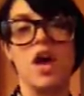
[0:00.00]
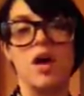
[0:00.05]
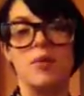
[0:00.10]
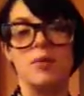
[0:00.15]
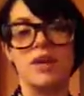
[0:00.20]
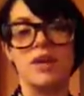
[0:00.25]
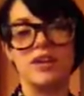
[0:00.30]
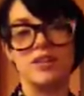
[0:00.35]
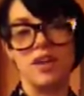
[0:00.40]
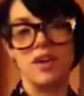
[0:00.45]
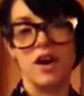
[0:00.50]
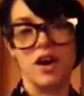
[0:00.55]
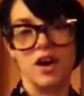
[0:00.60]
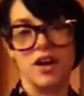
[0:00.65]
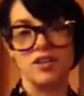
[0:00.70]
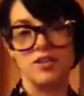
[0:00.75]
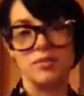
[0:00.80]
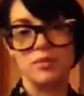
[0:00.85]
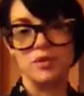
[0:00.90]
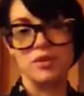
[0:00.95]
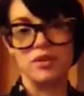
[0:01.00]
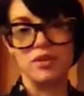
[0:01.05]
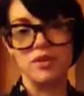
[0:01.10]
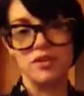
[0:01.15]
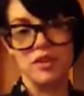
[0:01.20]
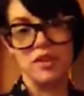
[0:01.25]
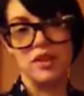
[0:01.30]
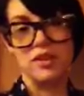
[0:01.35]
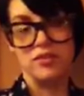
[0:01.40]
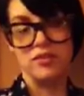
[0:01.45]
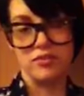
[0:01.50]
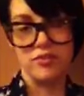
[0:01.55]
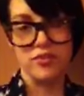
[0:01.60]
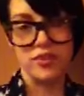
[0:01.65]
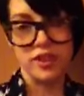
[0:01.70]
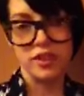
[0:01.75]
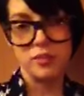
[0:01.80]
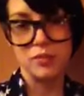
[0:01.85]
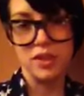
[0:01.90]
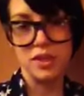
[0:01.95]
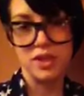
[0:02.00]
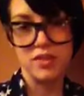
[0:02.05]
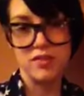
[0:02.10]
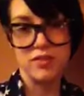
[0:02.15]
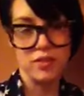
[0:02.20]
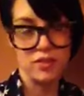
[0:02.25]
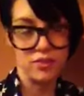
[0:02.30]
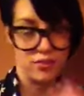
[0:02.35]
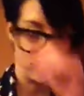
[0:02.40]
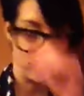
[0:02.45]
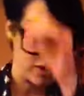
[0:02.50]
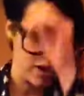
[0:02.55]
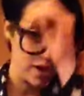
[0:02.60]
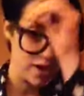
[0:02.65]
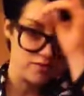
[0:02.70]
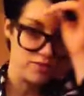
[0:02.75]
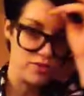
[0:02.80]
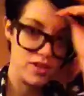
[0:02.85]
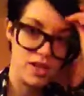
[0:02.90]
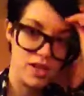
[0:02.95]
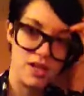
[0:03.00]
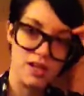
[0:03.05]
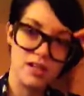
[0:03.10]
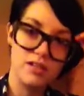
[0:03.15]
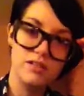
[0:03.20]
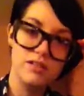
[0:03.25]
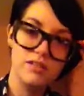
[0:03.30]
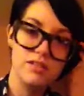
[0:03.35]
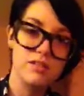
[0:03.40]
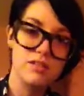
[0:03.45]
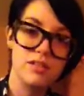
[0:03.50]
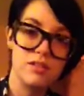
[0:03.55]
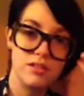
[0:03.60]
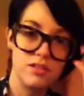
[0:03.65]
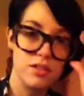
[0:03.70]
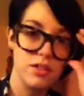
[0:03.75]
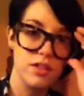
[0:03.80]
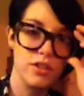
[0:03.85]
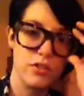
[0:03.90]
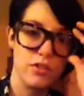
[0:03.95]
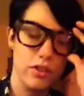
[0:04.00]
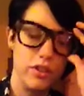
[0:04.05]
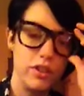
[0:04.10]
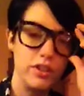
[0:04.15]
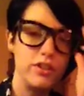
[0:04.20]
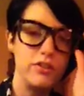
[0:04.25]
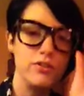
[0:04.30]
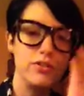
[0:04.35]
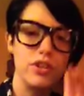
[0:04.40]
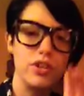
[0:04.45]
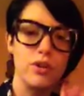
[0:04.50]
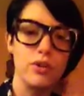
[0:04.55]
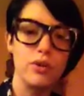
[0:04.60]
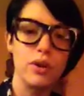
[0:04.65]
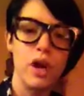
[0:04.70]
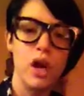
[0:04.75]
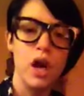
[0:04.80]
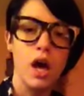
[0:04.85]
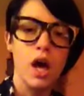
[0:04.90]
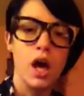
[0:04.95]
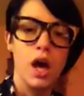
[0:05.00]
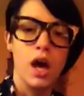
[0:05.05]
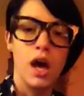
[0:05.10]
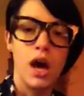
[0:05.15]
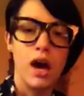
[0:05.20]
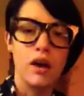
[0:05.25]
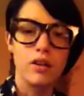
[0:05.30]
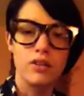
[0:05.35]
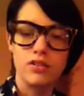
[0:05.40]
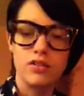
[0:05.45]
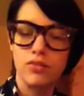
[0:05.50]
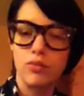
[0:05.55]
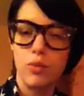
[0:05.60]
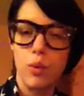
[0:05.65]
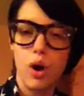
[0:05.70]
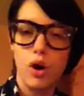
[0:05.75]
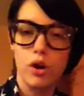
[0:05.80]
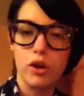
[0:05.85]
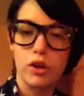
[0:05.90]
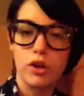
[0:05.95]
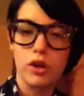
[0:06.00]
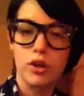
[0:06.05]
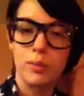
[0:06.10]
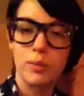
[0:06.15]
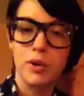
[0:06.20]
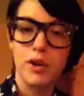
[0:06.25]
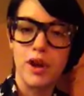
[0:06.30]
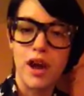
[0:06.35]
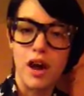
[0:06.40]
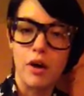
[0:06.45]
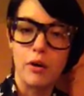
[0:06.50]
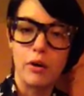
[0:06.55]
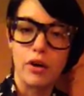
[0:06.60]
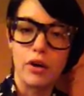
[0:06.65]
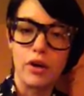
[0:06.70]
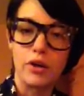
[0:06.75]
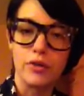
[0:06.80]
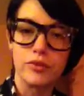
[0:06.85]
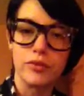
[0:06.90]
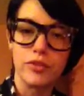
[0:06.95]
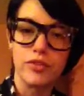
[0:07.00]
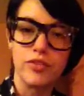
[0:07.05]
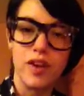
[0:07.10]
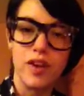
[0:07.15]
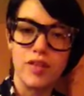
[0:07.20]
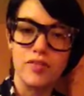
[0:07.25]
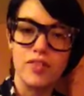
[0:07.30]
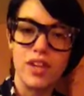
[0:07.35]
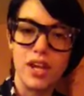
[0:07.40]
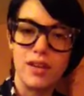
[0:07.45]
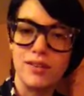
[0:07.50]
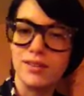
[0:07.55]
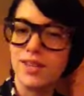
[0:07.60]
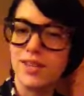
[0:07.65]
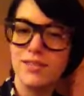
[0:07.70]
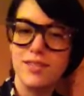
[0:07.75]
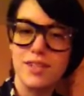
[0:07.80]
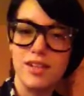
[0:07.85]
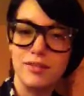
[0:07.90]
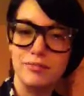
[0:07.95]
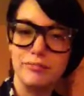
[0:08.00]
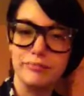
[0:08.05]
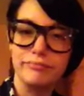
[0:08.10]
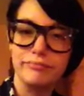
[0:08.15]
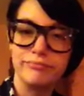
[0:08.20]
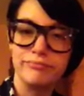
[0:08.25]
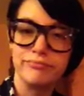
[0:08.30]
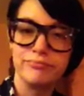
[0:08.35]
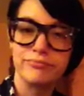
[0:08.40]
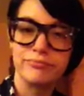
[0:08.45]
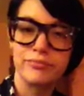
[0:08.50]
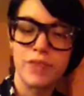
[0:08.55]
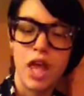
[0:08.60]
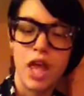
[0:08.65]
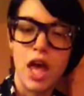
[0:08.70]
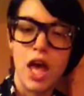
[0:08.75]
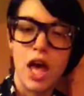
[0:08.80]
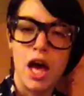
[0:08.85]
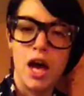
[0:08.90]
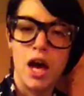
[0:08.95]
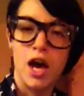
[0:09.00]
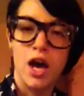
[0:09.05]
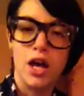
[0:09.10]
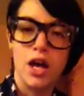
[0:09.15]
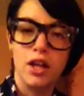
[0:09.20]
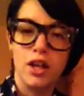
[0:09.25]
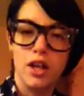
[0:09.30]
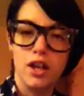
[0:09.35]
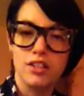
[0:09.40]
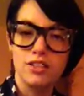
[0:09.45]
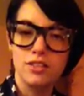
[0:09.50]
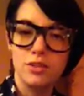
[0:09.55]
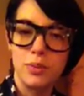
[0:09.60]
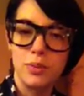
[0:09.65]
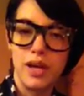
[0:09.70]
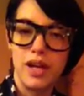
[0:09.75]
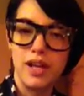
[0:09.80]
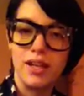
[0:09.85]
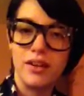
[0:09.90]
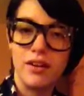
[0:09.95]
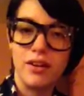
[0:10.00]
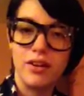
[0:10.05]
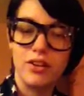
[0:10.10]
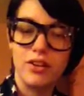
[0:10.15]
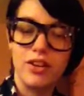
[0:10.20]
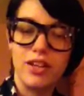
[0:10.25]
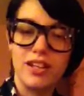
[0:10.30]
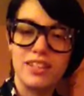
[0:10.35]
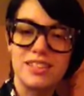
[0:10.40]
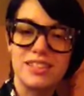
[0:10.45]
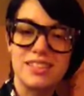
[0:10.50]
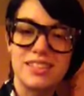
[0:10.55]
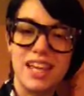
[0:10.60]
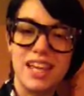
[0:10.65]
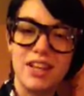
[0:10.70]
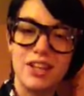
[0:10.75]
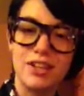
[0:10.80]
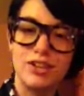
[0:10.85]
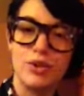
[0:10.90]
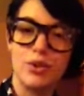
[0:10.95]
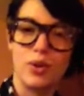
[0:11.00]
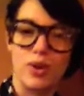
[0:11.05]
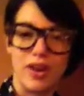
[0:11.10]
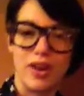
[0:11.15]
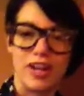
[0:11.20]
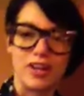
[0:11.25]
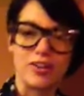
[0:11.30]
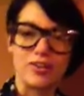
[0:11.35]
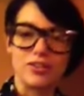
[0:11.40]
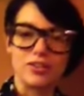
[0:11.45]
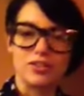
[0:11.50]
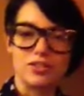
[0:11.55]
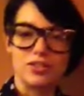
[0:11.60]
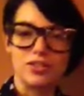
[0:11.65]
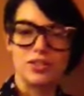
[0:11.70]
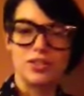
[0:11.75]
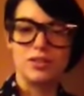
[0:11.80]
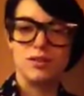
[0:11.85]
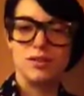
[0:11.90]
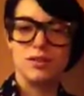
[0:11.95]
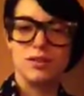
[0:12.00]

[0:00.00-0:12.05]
Being in the hospital, they didn't feed me for 5 days. Literally, no joke. Ounce of water per hour for 5 days. That's it. I lost weight. Now I look like Skeletor ankles.